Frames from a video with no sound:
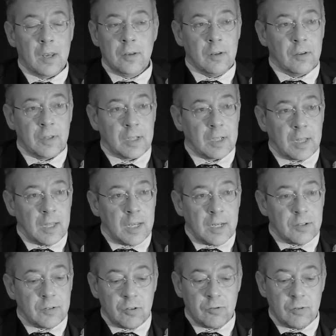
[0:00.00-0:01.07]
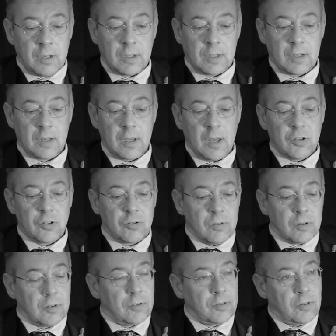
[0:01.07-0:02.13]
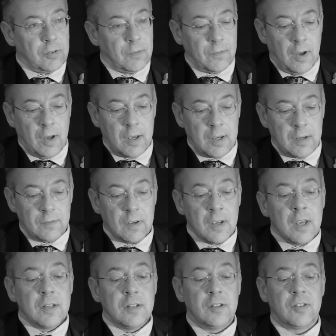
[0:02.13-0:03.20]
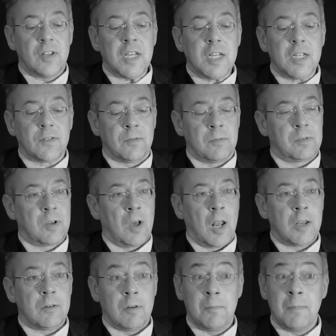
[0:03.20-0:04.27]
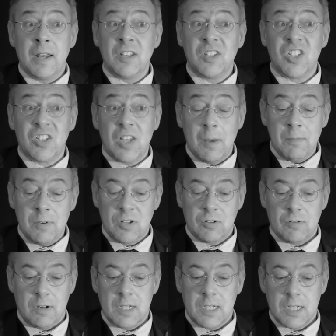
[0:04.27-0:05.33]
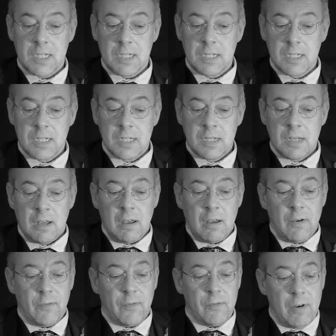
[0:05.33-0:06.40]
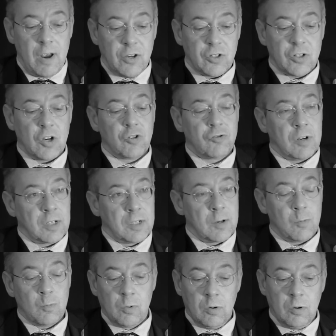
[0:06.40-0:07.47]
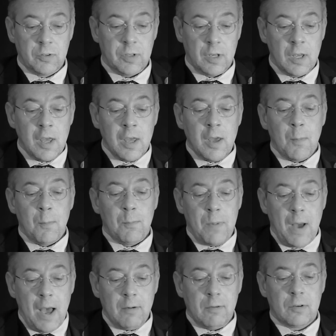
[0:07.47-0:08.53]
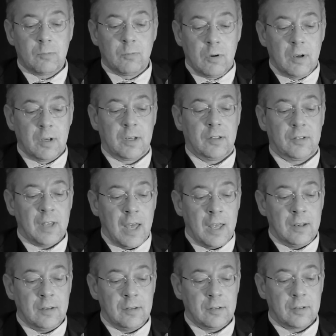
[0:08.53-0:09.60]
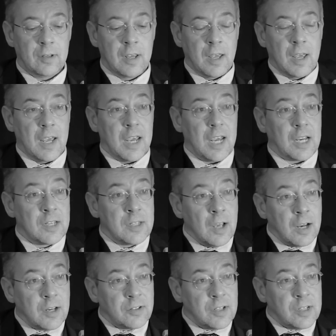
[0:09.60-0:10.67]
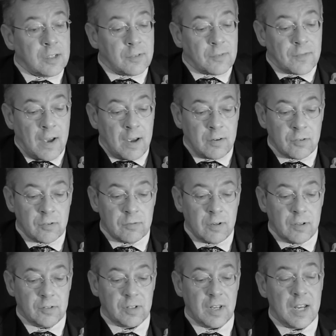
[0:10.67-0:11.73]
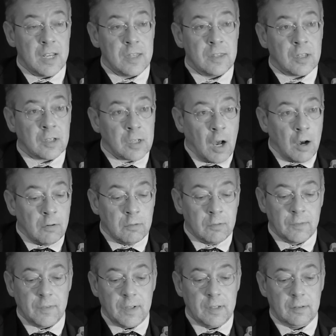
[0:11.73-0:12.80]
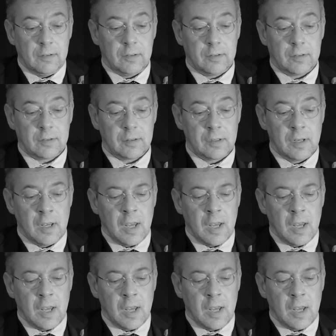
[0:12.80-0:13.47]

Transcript: Nothing clean to drink, struggle to survive, disease from cholera meant cemetery. Fresh drinking water powered workers' hands, igniting foundries in the coal fields.